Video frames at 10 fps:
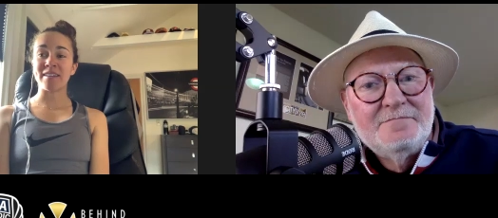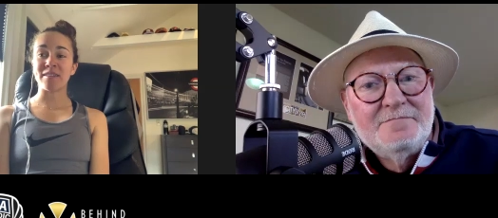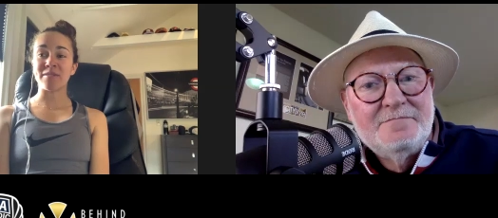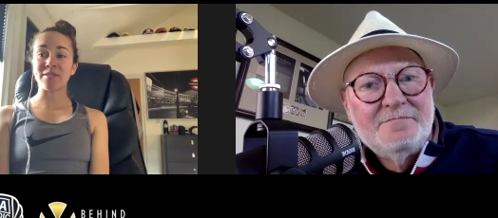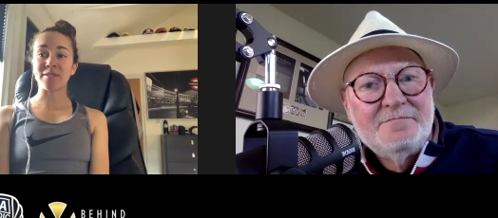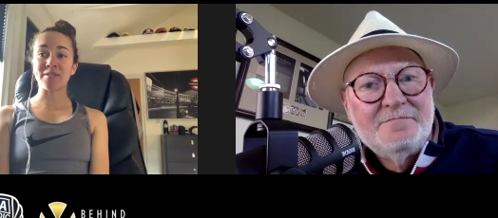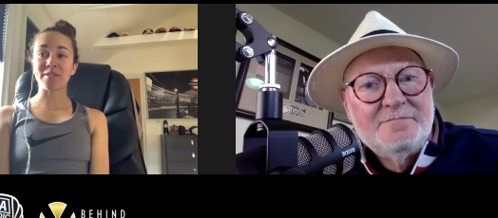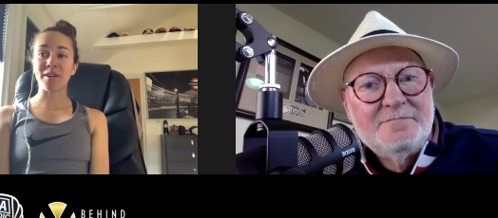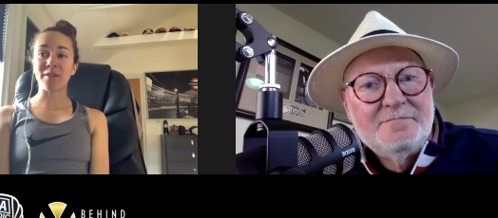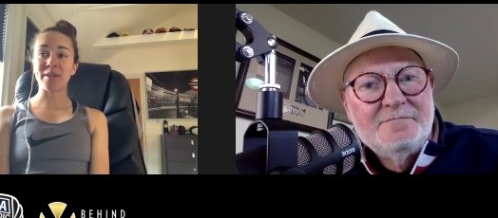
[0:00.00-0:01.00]
Speaker 1: the results are
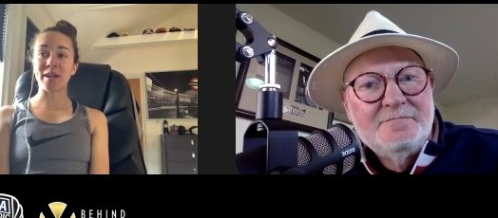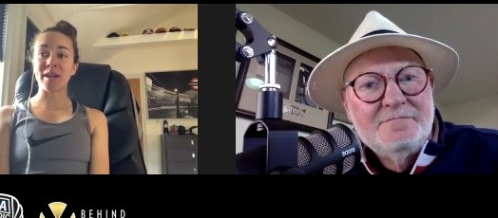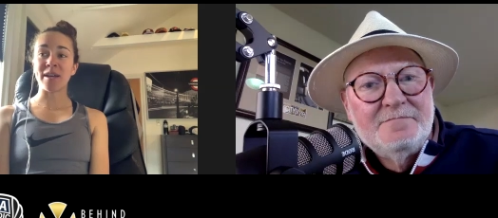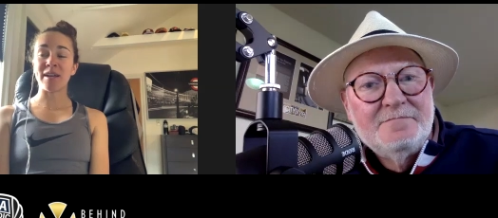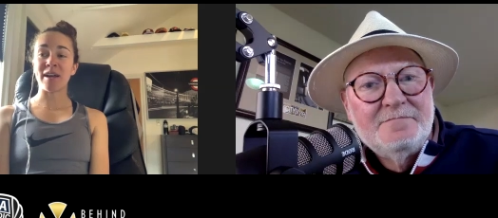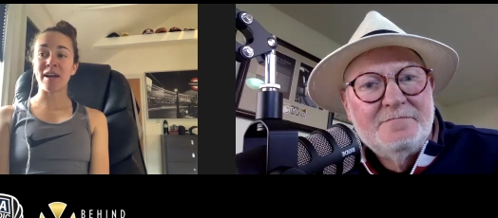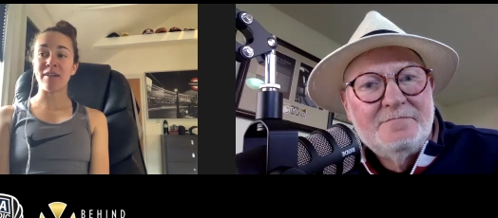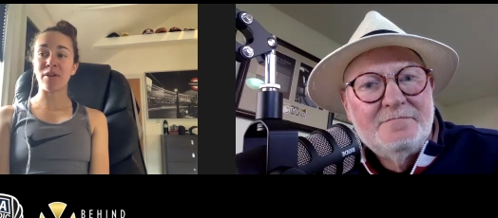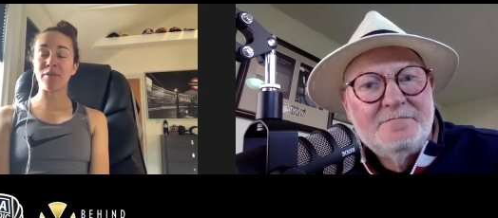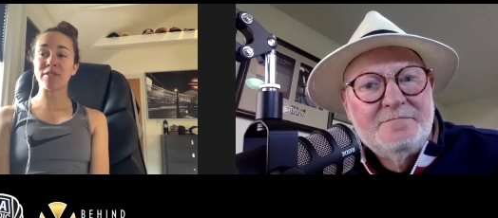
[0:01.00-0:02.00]
not what I
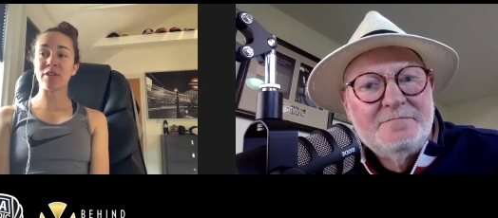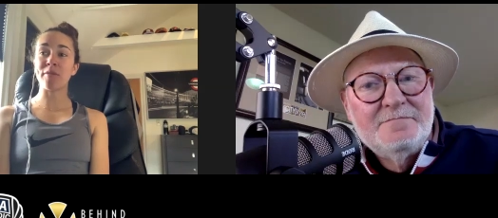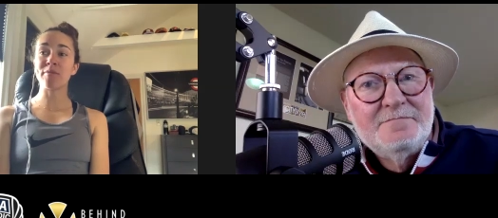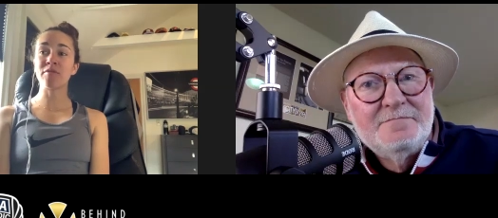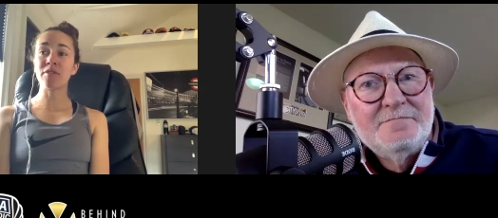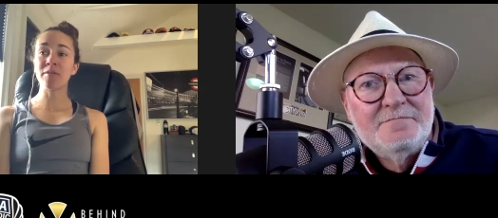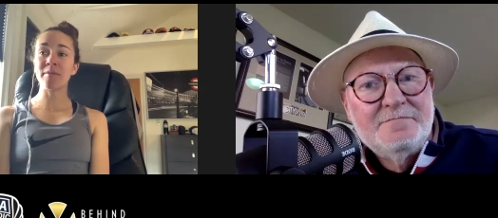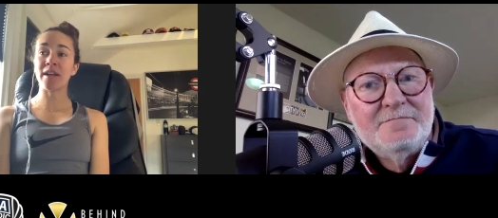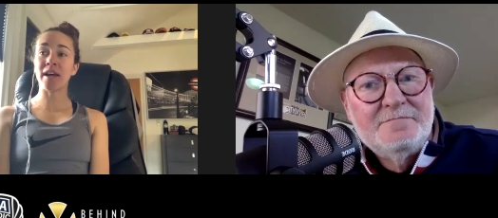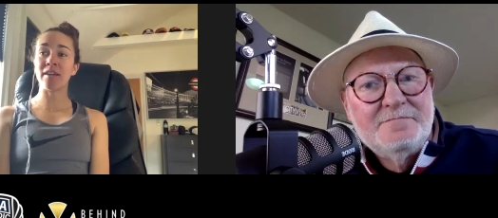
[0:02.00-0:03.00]
have always hoped for,
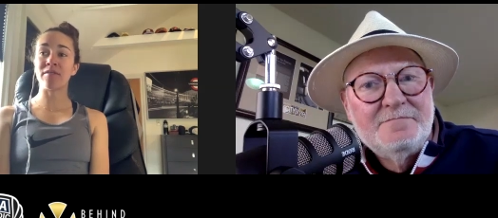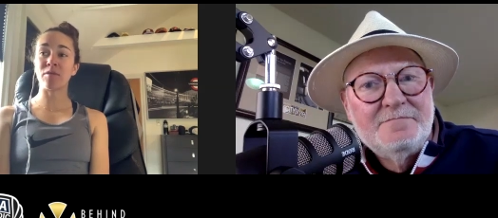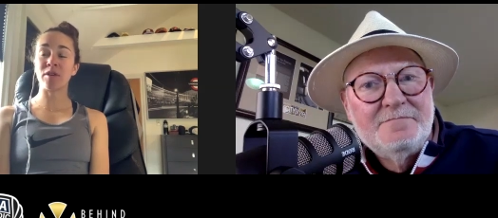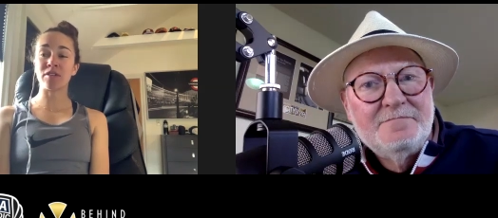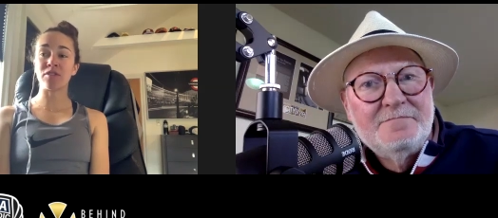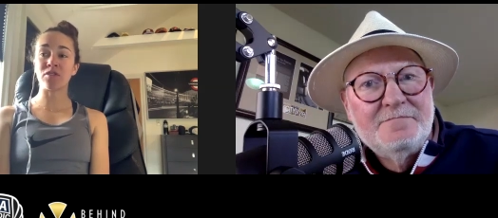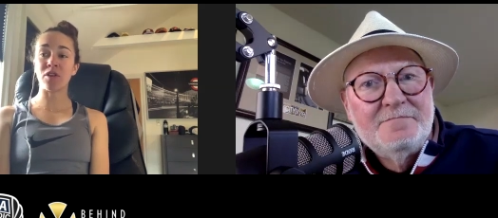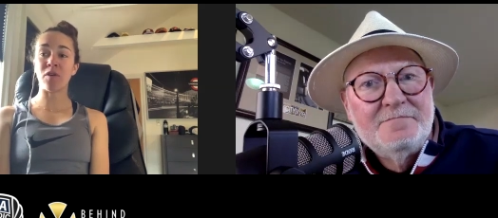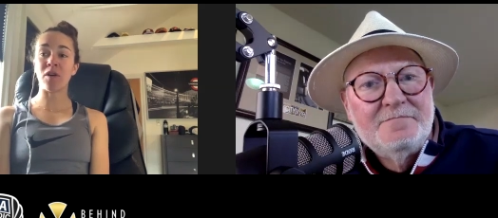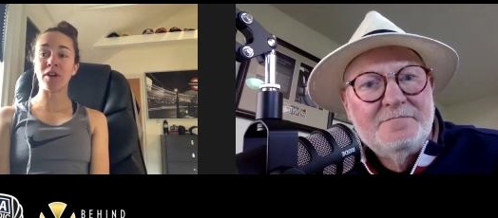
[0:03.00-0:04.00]
but I've worked
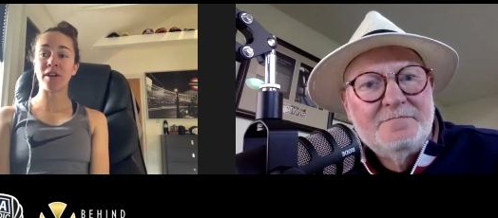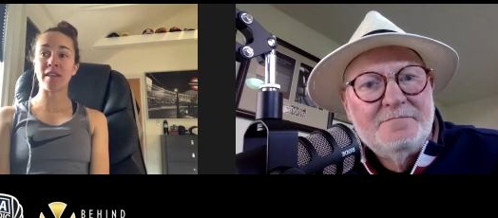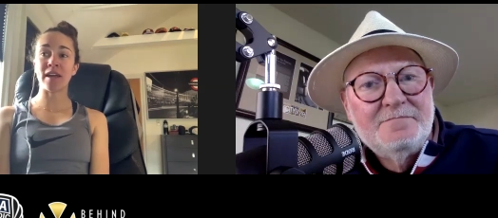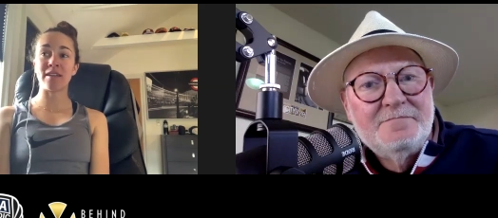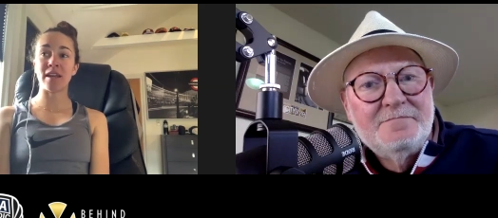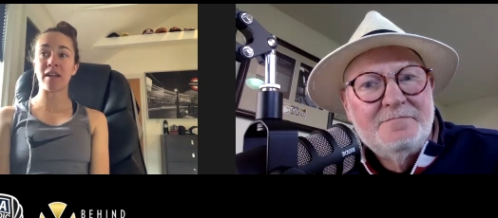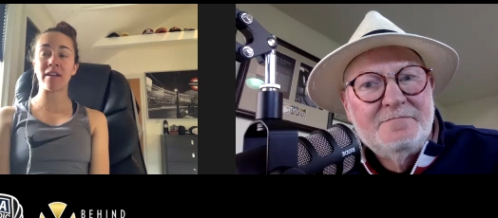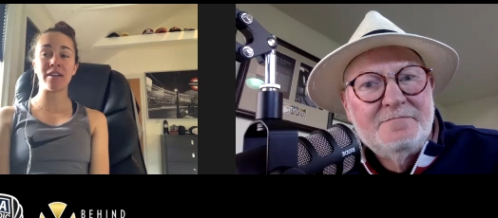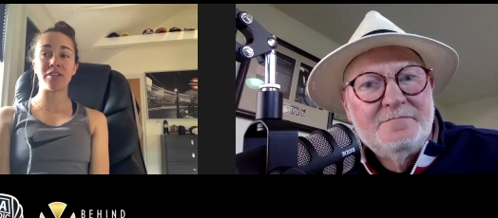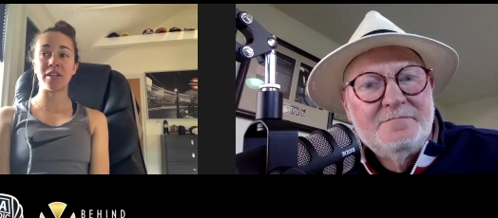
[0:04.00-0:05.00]
so hard, and that
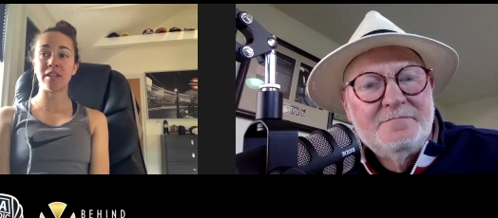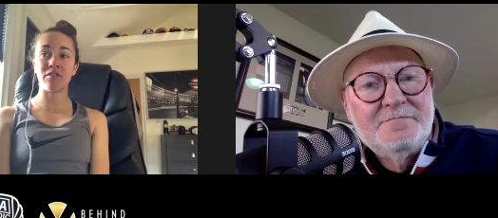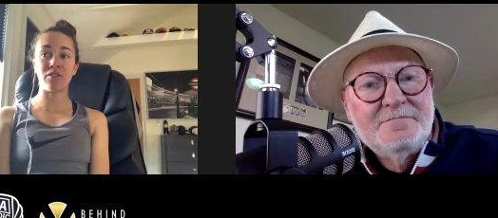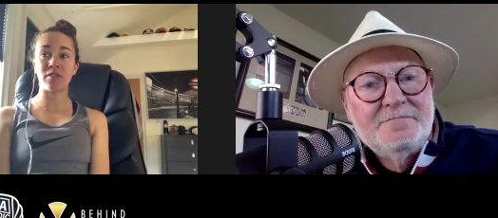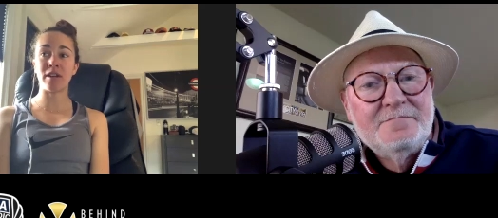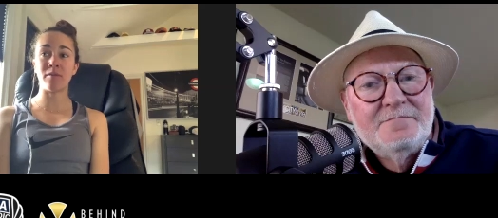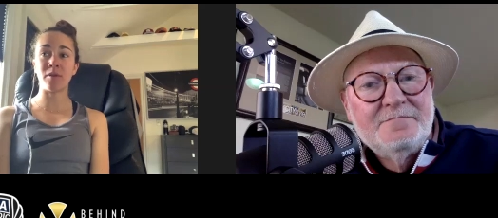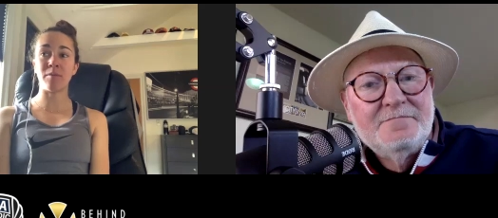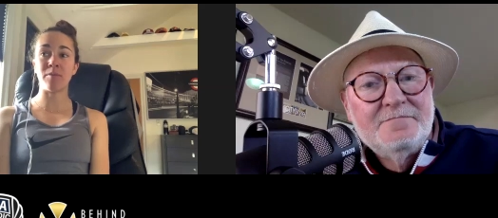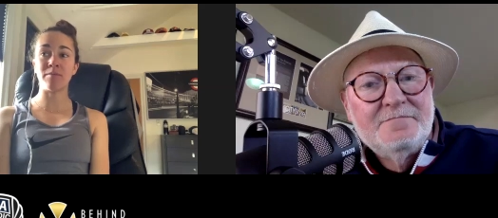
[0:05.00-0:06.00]
dedication and grit
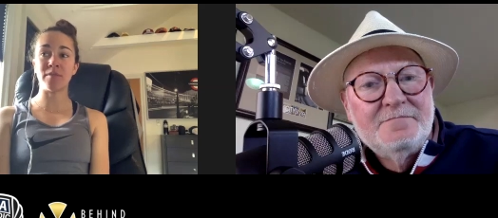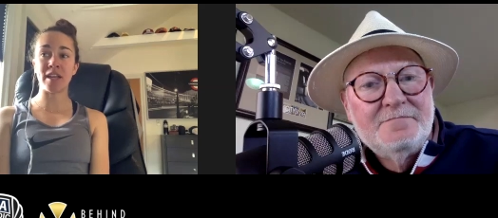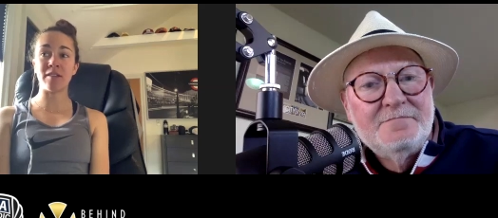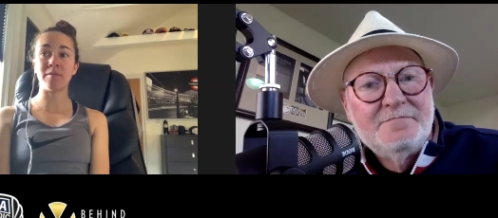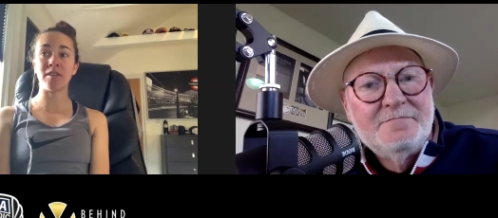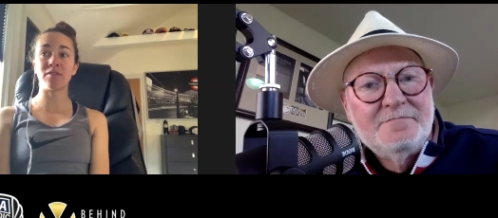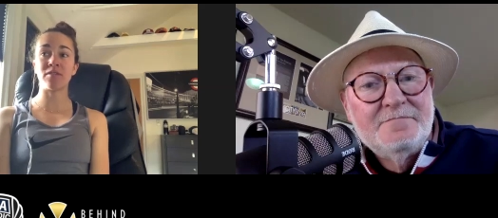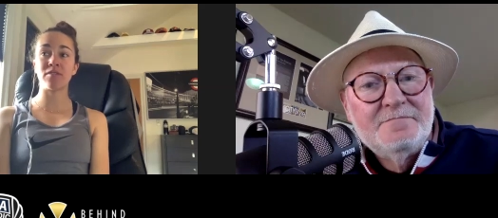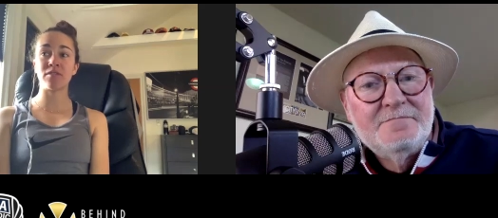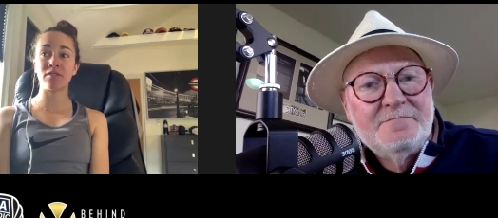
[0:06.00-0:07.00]
will take me
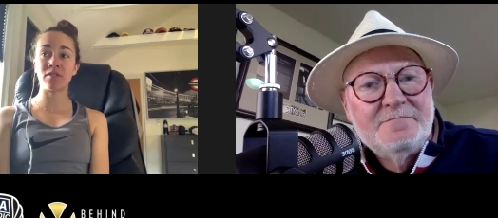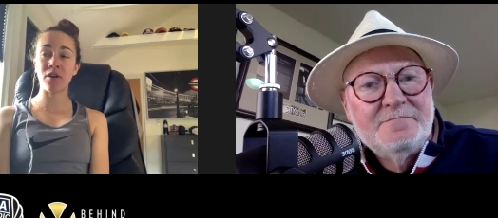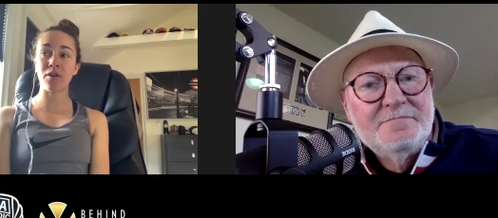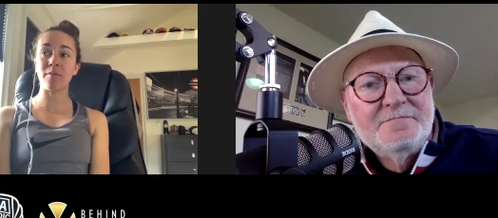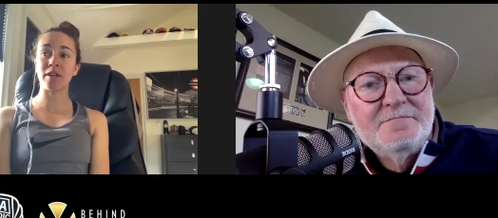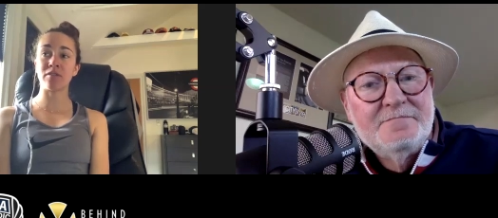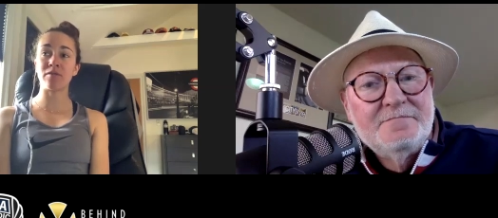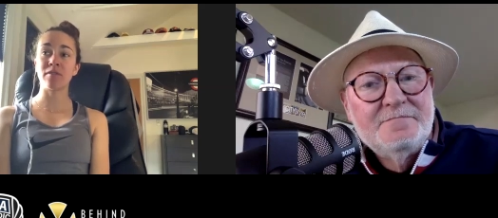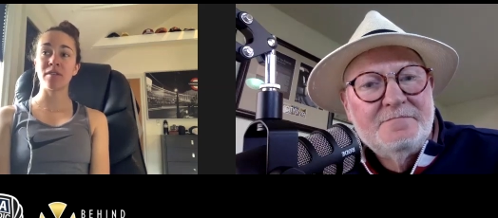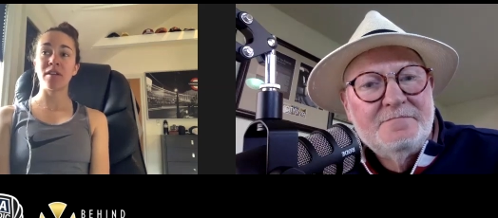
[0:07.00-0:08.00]
so much
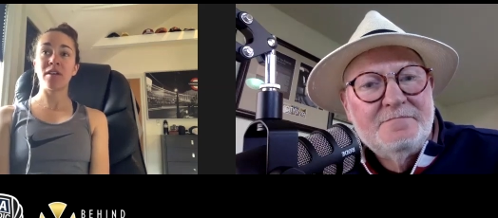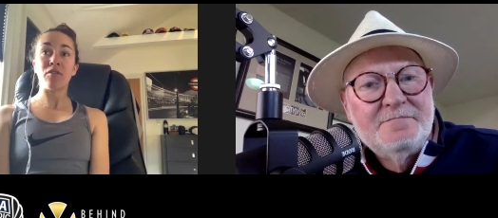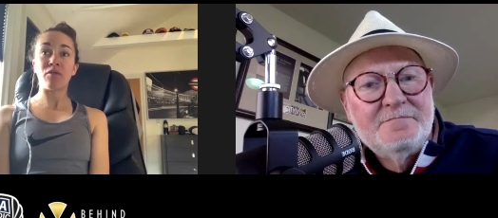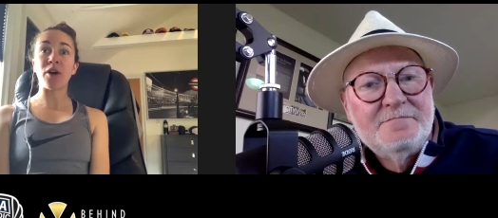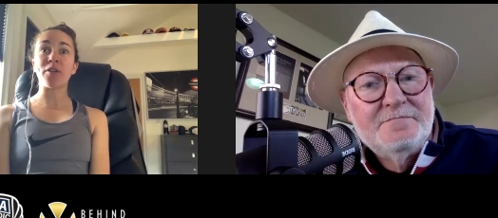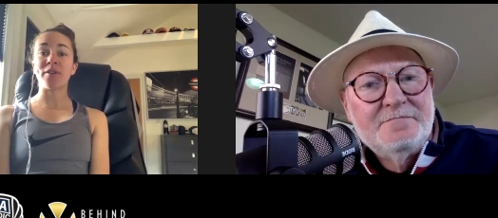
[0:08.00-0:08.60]
farther